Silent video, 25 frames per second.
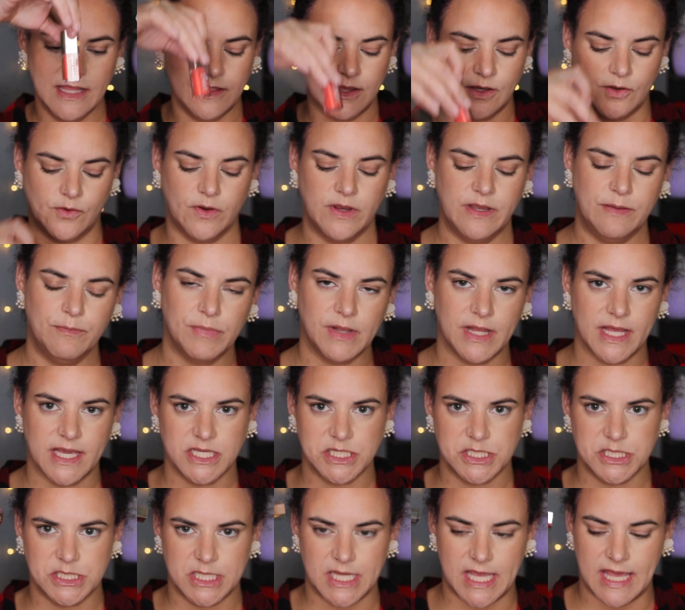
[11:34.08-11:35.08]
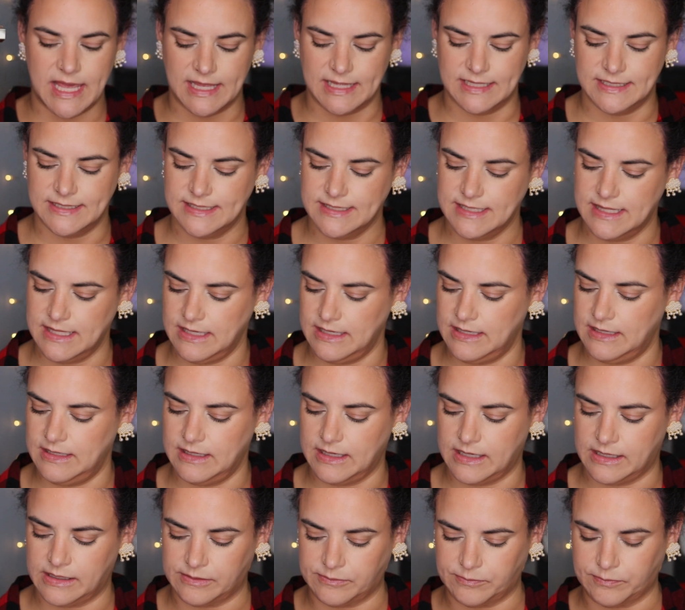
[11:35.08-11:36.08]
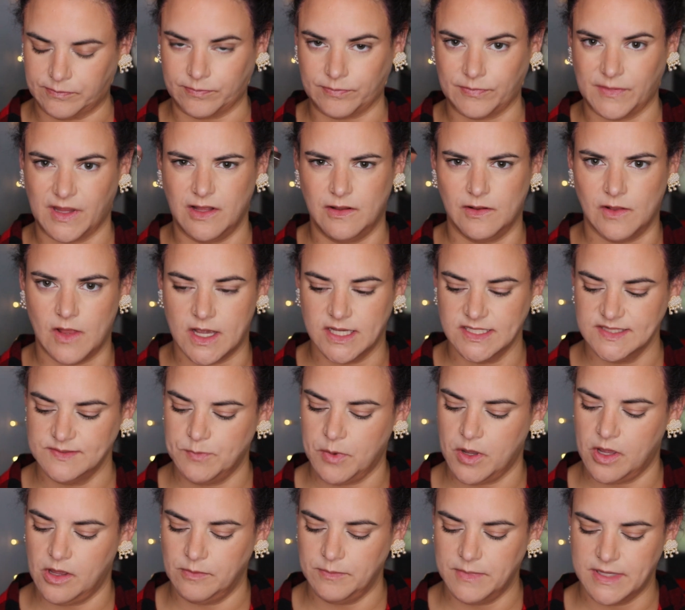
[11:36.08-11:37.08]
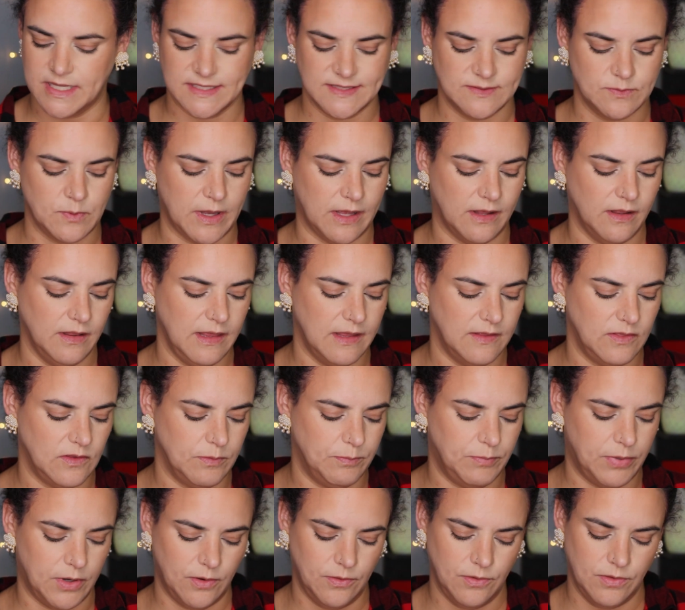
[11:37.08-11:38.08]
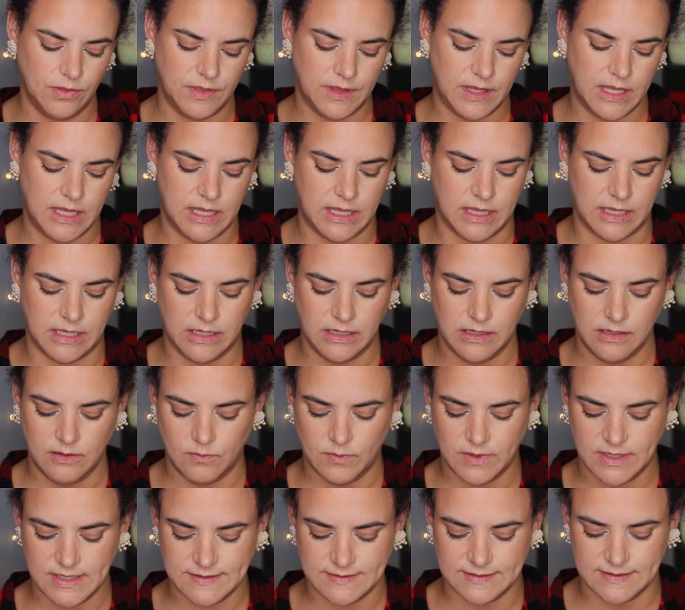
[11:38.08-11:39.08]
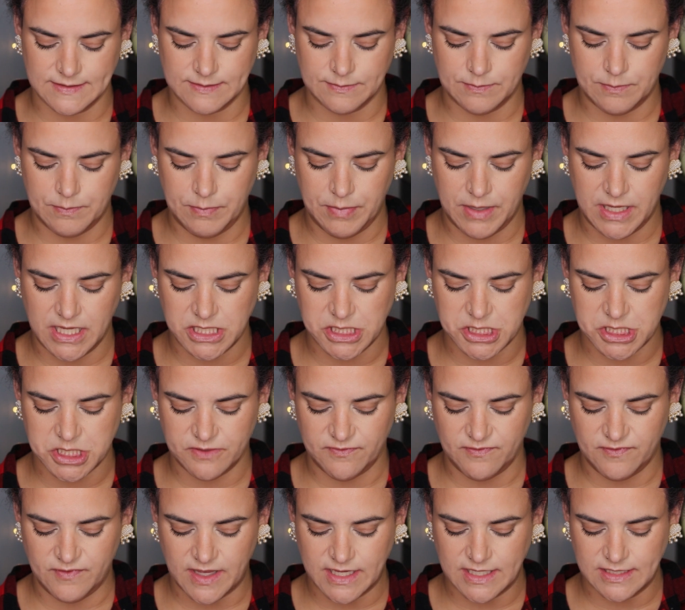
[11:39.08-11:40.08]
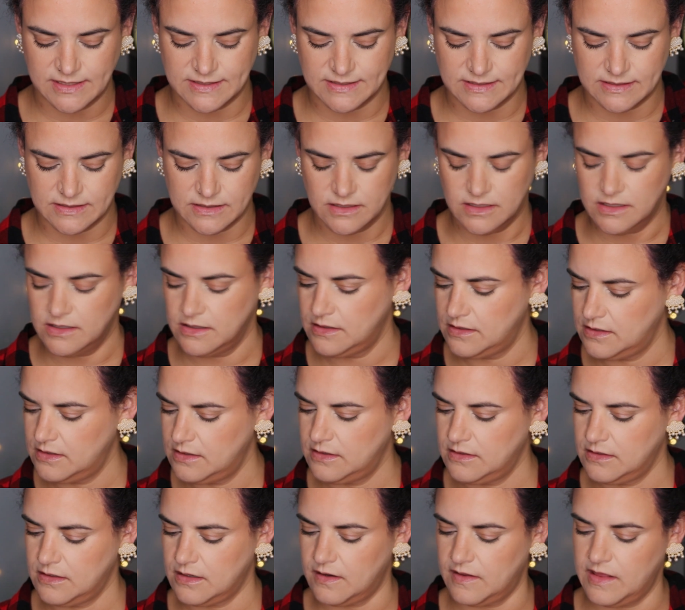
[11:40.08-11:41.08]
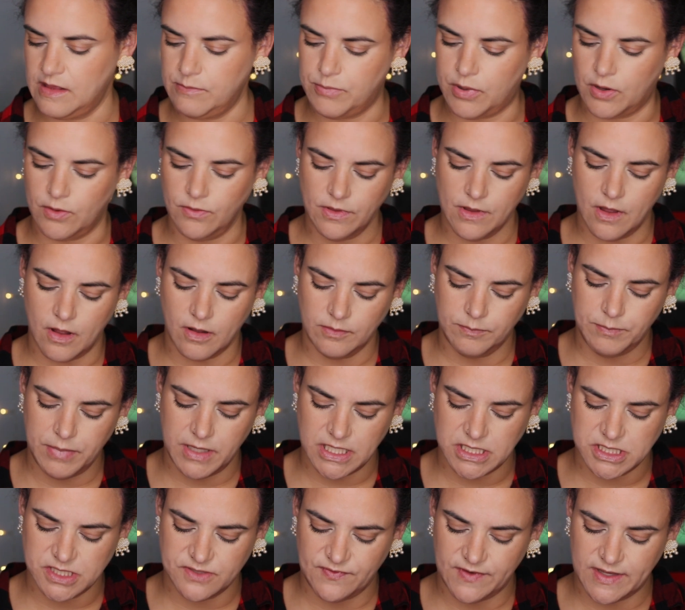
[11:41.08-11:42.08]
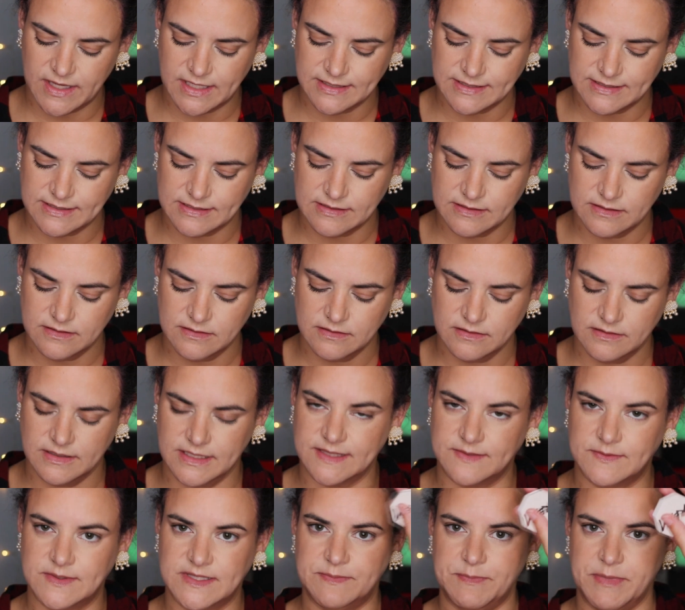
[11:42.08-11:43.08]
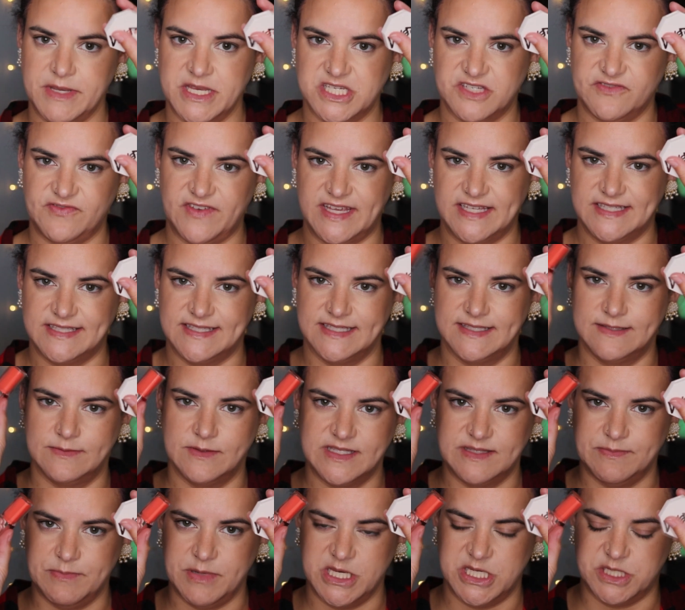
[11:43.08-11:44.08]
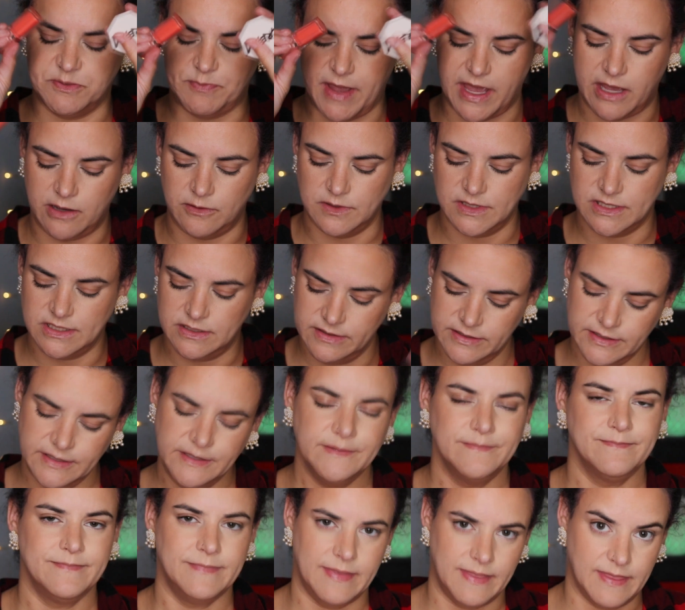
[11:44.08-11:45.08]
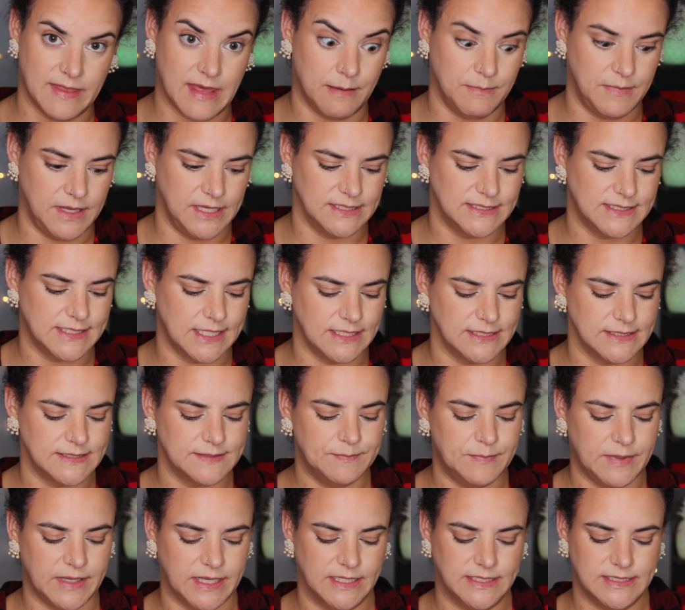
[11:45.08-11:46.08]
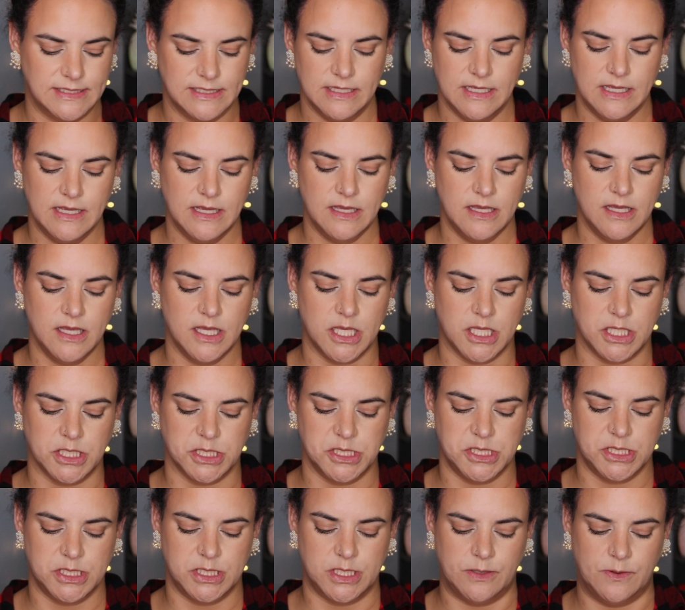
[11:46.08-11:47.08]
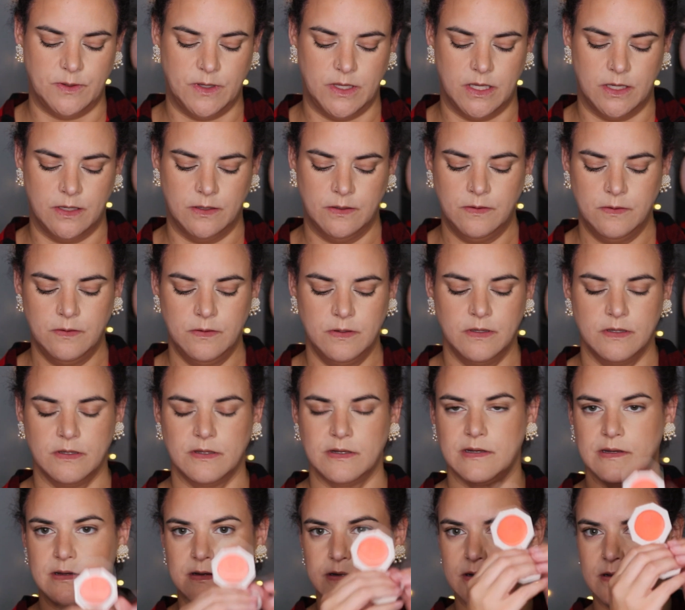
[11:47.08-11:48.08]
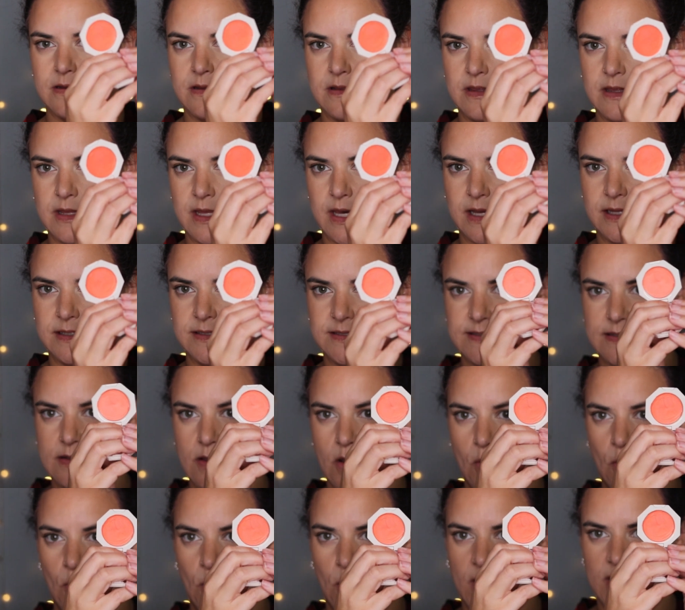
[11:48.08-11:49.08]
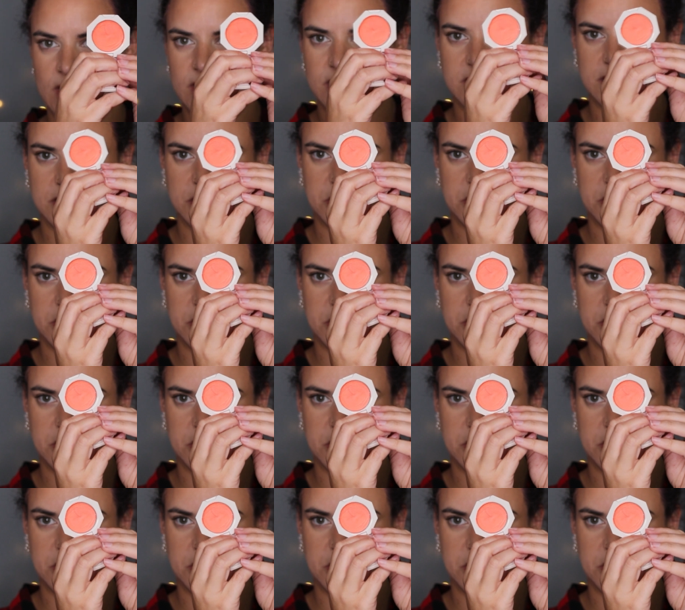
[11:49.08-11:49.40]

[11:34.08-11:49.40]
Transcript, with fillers: the cream blush and the um, gloss balm as well. And they're both in, what is this, Peach Face? Are they both called Peach Face? This one's Peach Face, this one's Peach Pout. That makes sense, but I'll show you. That's what